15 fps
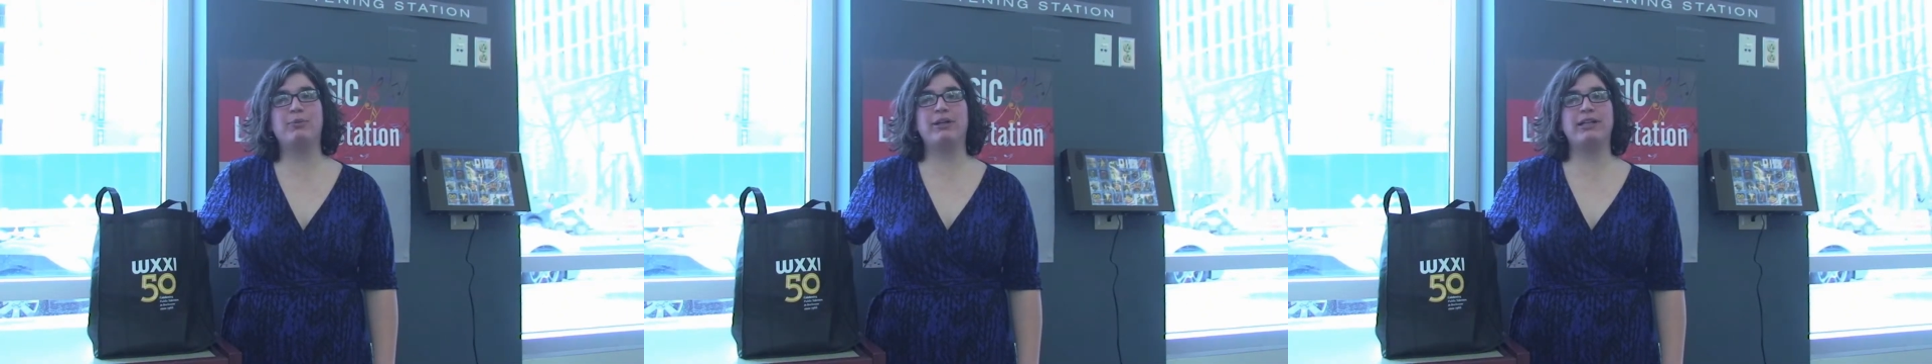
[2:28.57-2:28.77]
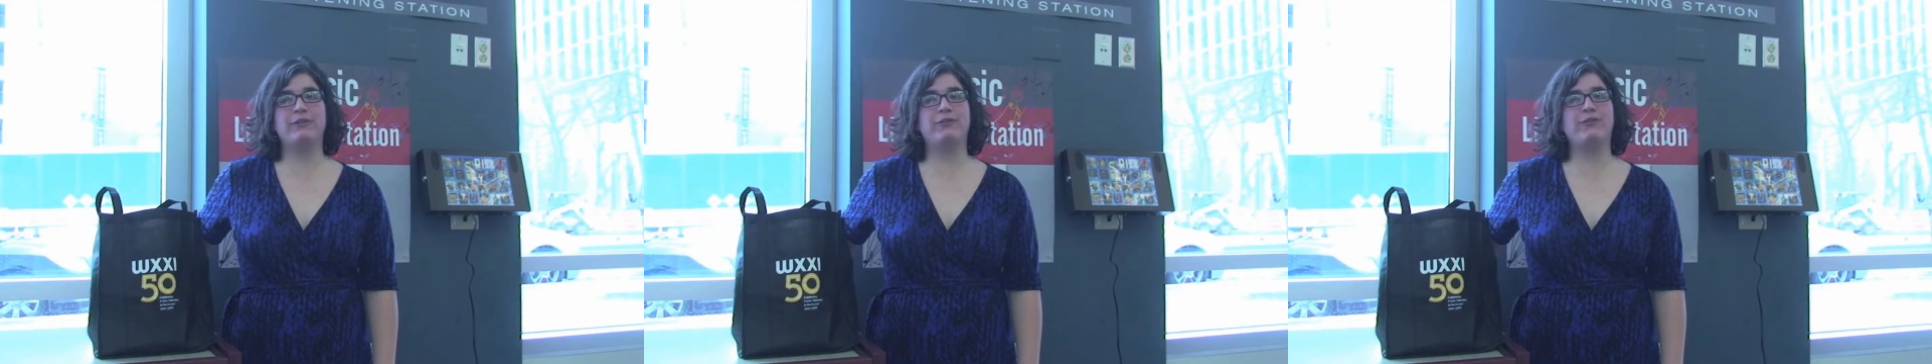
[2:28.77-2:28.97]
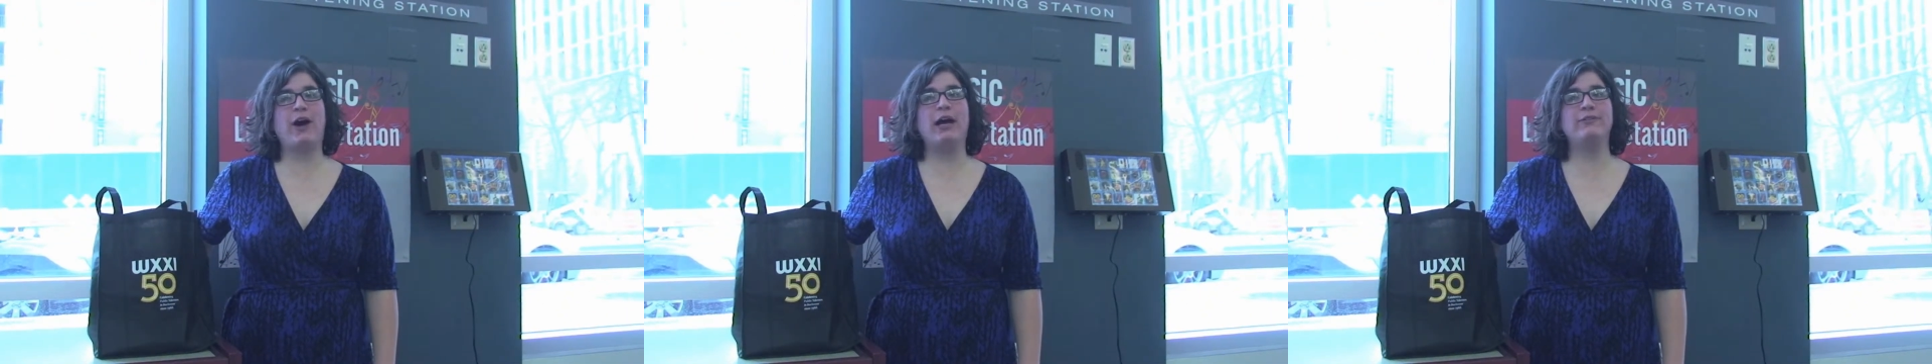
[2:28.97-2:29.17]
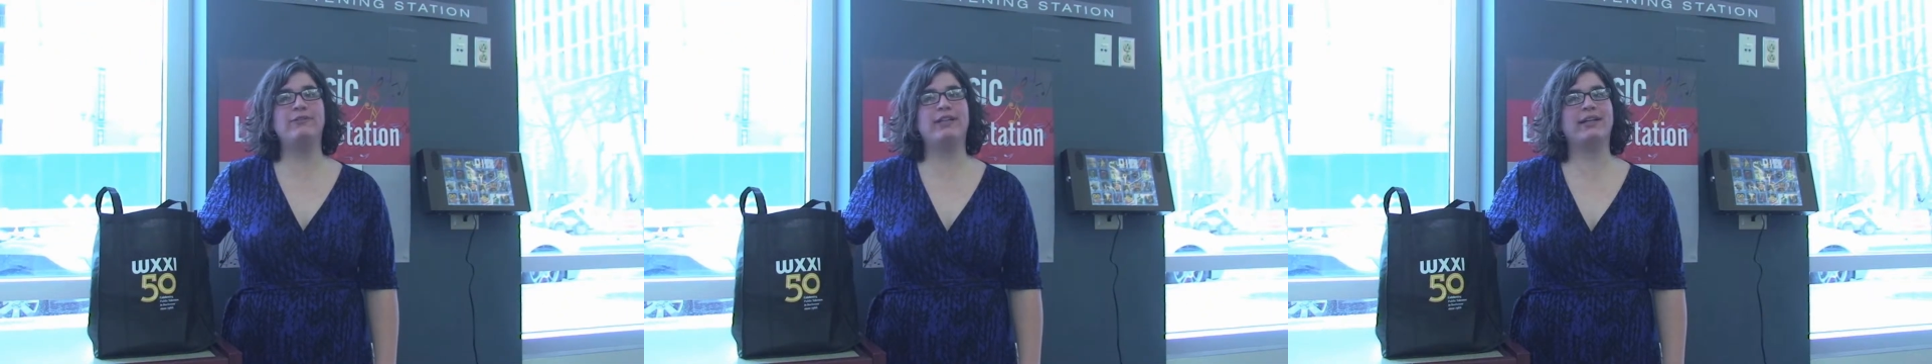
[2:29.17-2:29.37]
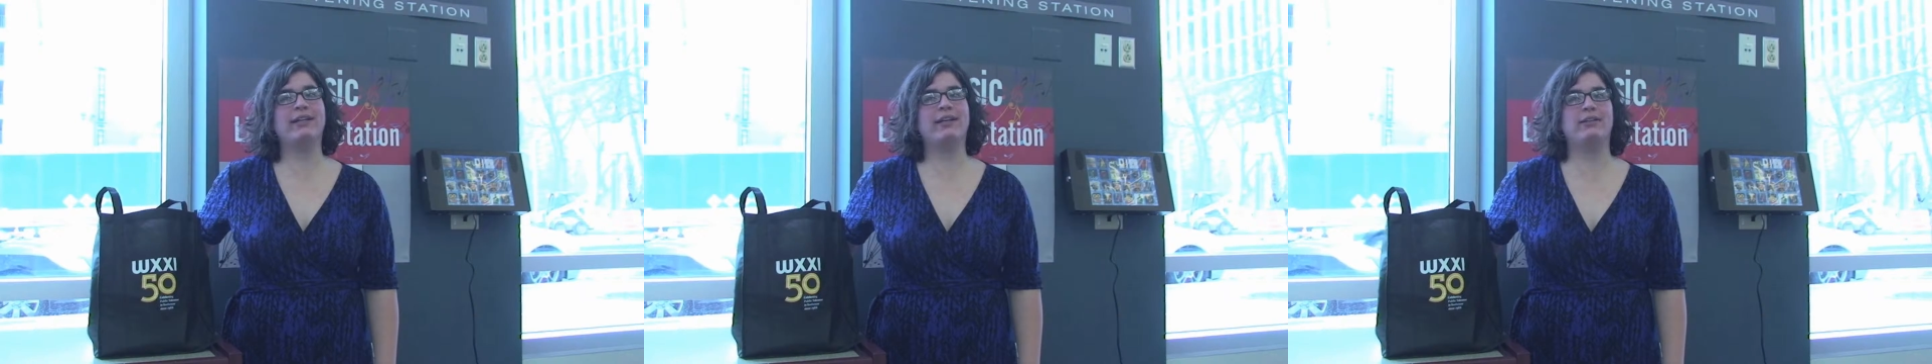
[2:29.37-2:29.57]
is celebrating
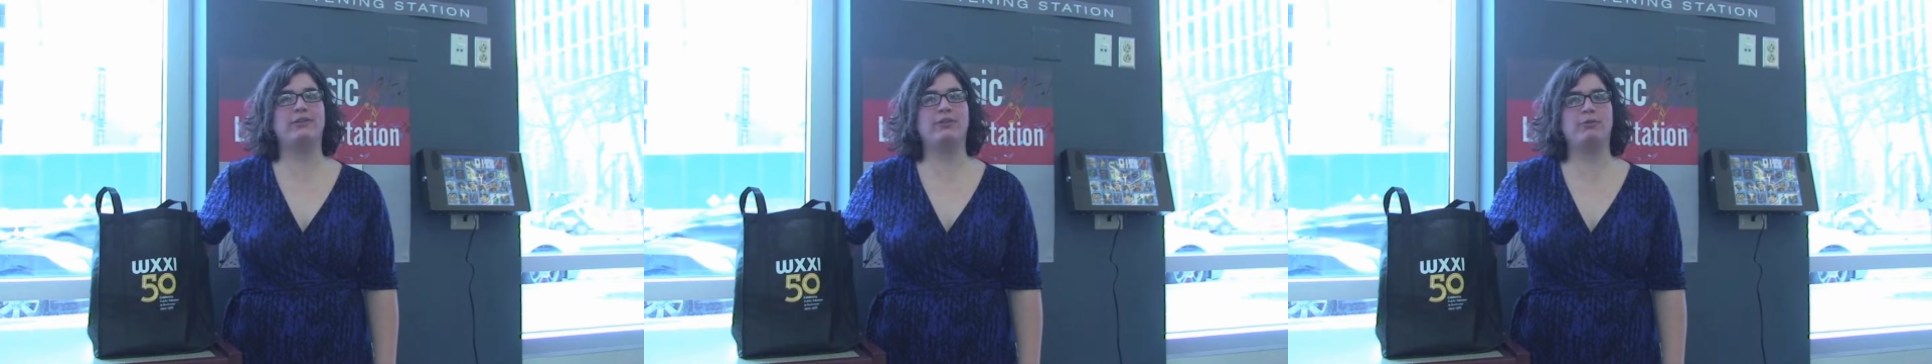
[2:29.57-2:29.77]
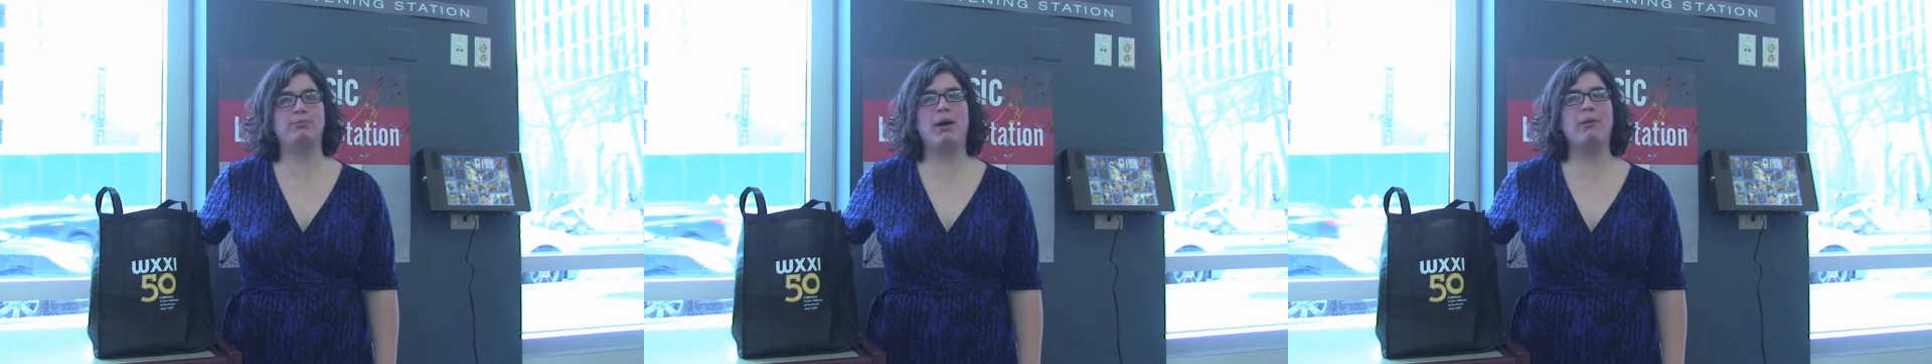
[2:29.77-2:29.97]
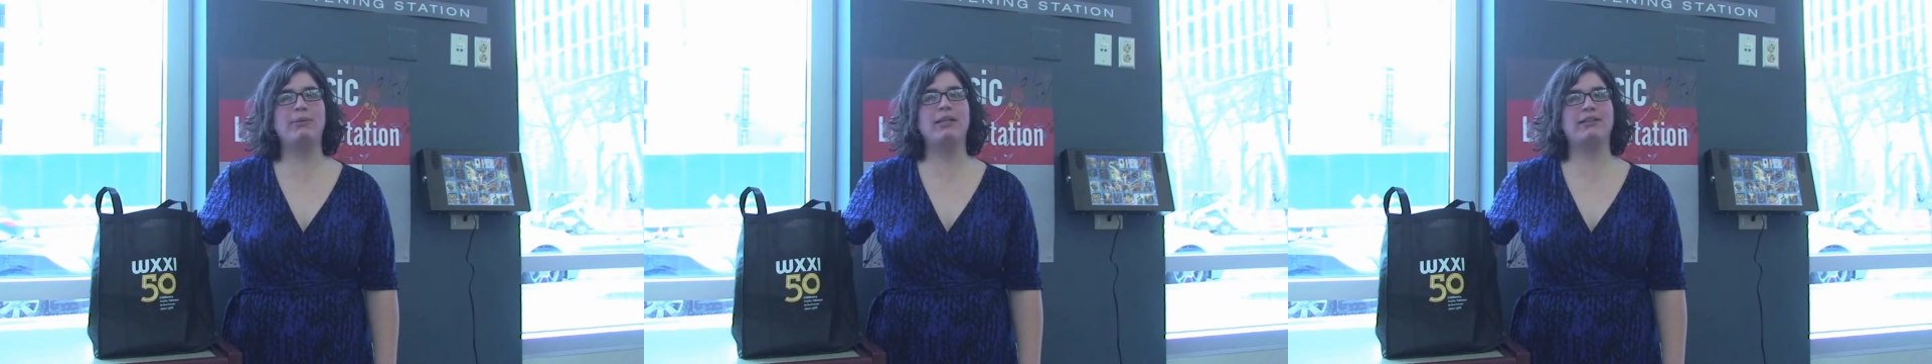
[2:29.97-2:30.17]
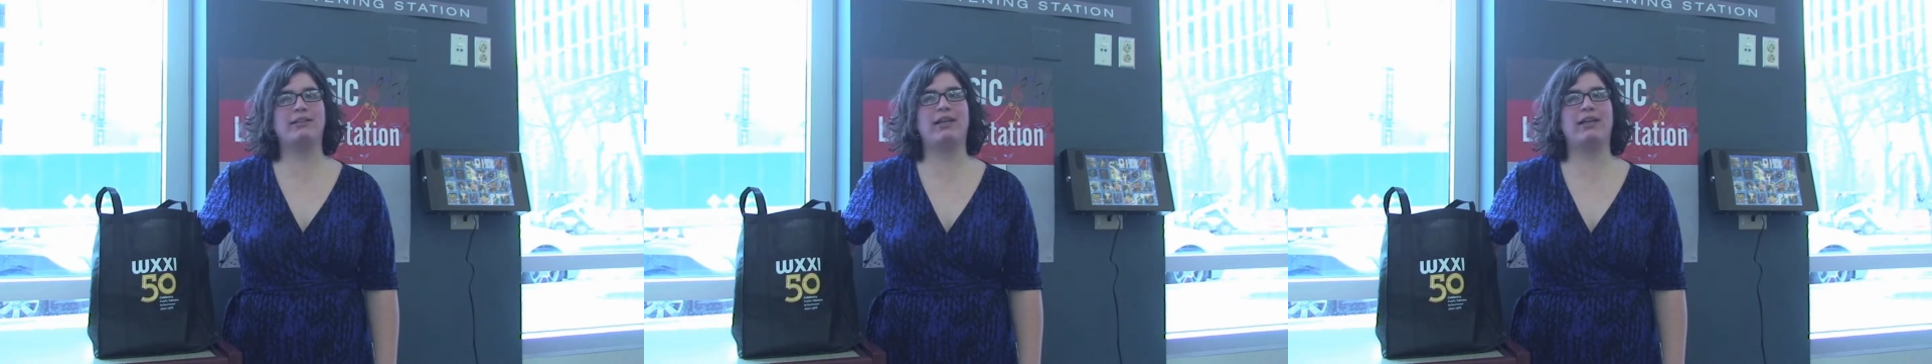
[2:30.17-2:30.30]
5 decades of